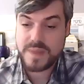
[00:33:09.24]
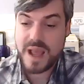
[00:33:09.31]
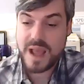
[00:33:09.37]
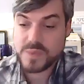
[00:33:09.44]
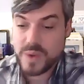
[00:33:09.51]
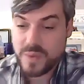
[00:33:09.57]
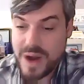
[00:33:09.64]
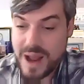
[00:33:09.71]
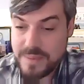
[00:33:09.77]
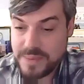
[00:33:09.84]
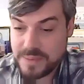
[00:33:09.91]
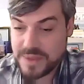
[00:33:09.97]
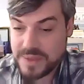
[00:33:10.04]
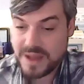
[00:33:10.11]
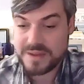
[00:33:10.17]
as we wrap
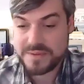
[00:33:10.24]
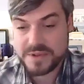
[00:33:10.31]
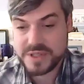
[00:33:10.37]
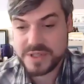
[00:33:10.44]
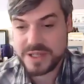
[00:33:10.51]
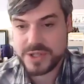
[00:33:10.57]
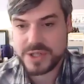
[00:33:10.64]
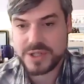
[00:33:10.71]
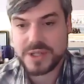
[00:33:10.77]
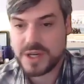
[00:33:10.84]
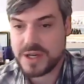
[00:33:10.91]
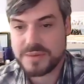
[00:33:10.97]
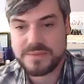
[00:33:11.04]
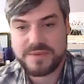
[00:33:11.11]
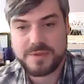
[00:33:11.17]
up the conversation,
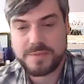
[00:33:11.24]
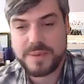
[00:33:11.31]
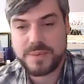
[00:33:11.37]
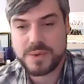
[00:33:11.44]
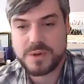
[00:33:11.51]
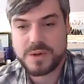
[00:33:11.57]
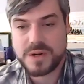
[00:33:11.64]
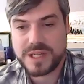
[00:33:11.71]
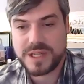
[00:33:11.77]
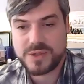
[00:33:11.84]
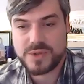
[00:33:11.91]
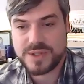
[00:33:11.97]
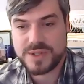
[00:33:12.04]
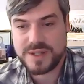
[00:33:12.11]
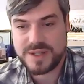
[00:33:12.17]
for people who are
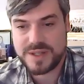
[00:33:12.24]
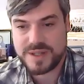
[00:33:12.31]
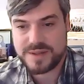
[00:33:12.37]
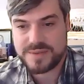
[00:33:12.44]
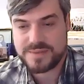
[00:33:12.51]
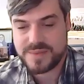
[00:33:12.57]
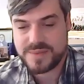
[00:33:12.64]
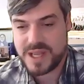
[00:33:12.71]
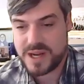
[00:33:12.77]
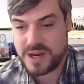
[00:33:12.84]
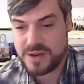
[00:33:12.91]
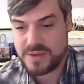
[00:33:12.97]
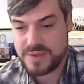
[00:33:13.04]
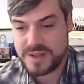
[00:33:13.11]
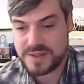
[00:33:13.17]
interested in
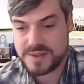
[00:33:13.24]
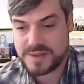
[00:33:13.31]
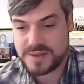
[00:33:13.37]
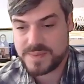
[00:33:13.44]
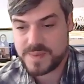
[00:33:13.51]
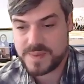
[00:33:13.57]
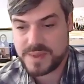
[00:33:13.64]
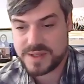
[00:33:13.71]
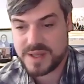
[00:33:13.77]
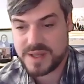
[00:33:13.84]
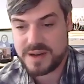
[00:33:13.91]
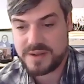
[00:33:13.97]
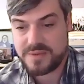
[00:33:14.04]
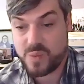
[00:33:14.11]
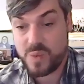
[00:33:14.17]
this
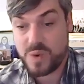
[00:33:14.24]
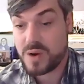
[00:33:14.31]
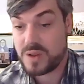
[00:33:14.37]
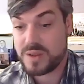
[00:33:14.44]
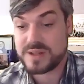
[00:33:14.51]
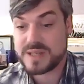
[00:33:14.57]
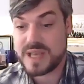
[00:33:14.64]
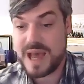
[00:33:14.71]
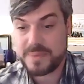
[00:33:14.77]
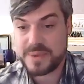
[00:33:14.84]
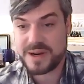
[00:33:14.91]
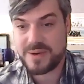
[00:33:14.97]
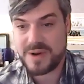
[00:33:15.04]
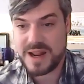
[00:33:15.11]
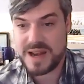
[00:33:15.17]
kind of work that's
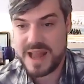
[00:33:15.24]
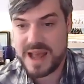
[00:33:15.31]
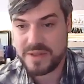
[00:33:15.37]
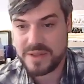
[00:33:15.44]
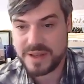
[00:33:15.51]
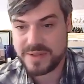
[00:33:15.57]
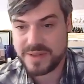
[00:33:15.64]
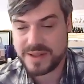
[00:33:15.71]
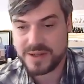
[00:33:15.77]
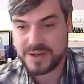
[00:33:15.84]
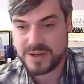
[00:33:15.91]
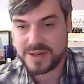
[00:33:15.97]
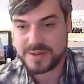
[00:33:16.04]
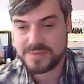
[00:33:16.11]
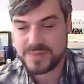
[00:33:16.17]
happening right now that
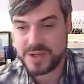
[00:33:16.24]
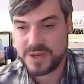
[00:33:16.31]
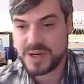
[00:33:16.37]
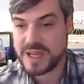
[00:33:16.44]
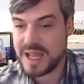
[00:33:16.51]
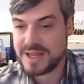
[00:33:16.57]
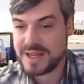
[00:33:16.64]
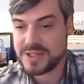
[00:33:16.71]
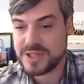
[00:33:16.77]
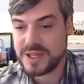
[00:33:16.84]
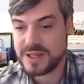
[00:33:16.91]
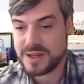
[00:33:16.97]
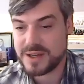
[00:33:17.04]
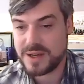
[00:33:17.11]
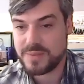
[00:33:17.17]
you're engaged
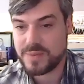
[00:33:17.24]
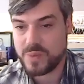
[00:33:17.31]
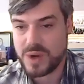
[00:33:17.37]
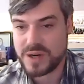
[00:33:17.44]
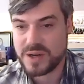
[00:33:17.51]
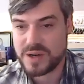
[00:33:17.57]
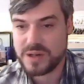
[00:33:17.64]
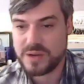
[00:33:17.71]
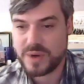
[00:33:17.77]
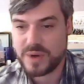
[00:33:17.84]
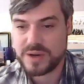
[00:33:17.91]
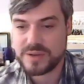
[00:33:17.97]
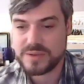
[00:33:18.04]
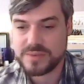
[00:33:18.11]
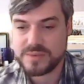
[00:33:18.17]
in, what
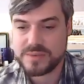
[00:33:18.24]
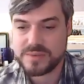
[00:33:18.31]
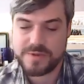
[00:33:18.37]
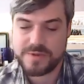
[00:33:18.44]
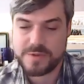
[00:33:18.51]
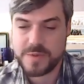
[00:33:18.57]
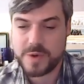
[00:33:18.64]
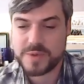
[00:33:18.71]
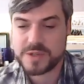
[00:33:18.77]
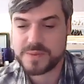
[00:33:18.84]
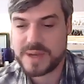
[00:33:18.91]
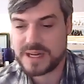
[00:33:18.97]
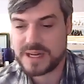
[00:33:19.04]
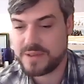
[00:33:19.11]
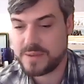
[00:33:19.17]
are from your
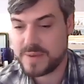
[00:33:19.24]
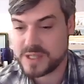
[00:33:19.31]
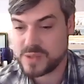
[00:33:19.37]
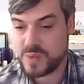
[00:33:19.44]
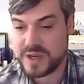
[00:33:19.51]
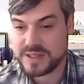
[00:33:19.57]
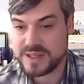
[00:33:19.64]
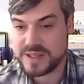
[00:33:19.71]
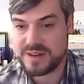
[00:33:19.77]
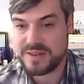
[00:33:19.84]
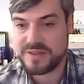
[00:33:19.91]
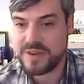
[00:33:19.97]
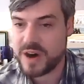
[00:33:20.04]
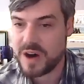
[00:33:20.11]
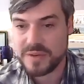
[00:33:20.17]
perspective the best ways to get
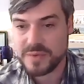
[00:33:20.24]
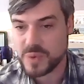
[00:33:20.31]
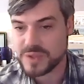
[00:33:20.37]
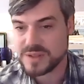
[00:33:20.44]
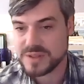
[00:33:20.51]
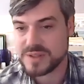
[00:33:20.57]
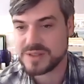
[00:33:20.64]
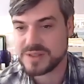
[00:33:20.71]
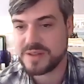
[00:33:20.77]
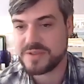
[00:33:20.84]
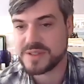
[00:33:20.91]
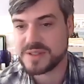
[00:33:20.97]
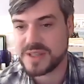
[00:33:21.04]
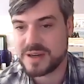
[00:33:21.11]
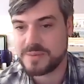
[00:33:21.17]
involved? What's the stuff
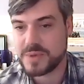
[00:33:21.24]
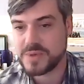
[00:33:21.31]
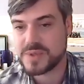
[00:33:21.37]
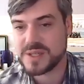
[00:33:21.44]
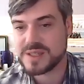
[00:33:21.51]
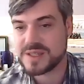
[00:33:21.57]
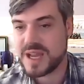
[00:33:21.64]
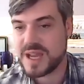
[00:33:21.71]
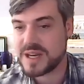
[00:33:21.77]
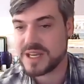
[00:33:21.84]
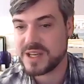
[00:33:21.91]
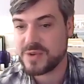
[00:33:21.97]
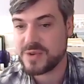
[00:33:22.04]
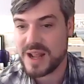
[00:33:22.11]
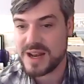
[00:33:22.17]
that's kind of most exciting
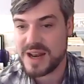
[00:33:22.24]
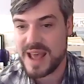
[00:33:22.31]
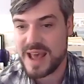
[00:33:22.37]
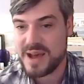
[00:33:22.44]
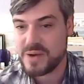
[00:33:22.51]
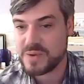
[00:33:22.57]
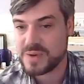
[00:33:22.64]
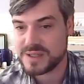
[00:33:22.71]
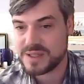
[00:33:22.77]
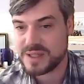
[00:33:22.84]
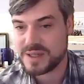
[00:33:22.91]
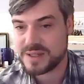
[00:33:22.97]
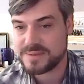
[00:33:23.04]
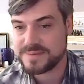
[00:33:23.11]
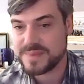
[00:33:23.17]
you right now, and
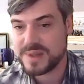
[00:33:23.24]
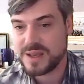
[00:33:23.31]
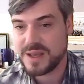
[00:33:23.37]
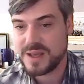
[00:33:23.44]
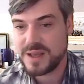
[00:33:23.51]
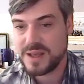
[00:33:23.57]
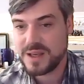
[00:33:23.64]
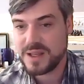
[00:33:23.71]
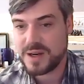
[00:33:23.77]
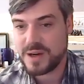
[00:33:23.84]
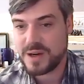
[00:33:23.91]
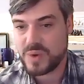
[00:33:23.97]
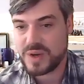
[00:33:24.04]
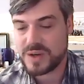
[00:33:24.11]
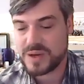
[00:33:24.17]

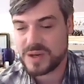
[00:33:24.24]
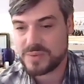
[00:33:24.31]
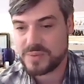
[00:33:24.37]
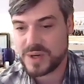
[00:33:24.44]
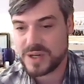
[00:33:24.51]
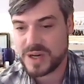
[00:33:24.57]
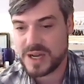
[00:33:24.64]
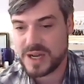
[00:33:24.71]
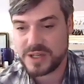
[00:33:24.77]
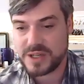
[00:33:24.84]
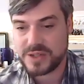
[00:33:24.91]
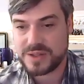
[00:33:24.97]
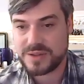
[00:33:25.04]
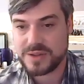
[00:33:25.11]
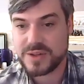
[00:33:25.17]
what are kind
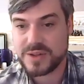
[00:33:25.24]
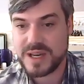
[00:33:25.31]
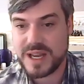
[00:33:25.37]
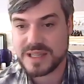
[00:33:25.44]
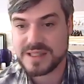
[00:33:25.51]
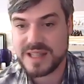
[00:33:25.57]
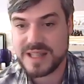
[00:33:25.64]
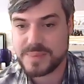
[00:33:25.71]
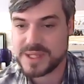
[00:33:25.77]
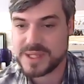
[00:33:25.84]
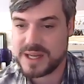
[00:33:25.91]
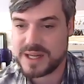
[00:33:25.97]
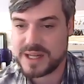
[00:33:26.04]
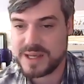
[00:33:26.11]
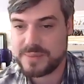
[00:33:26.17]
of good next steps to
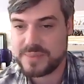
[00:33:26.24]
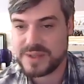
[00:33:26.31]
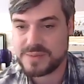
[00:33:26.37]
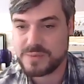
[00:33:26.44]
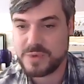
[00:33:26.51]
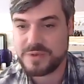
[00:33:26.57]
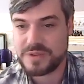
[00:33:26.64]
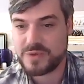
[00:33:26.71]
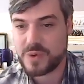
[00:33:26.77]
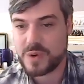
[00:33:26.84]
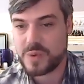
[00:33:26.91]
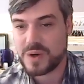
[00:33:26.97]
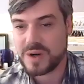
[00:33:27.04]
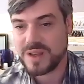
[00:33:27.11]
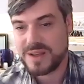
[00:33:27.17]
kind of keep this moving
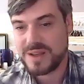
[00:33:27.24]
forward?